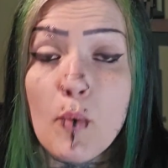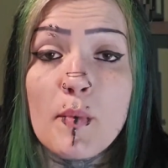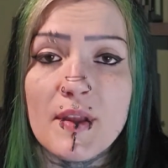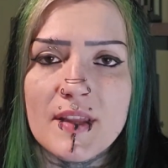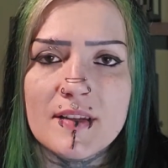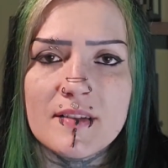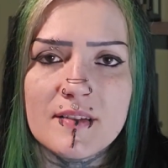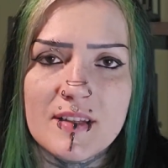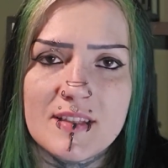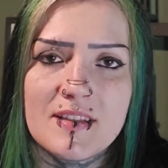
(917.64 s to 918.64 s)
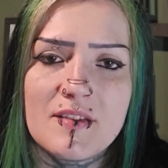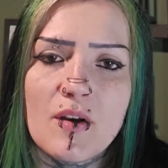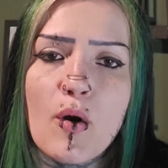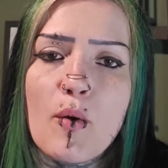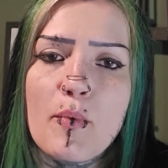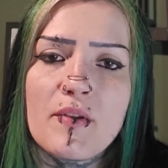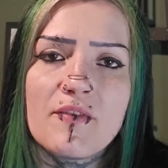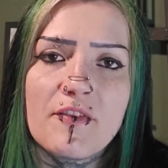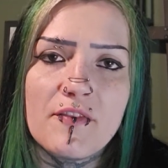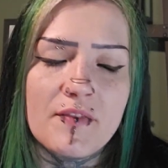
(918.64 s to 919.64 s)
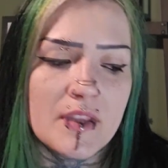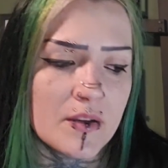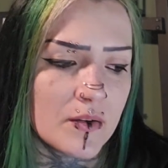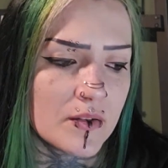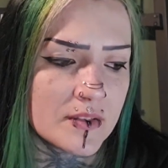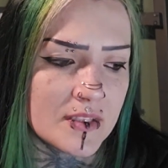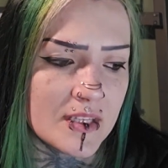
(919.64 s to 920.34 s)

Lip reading: open, it's the open field,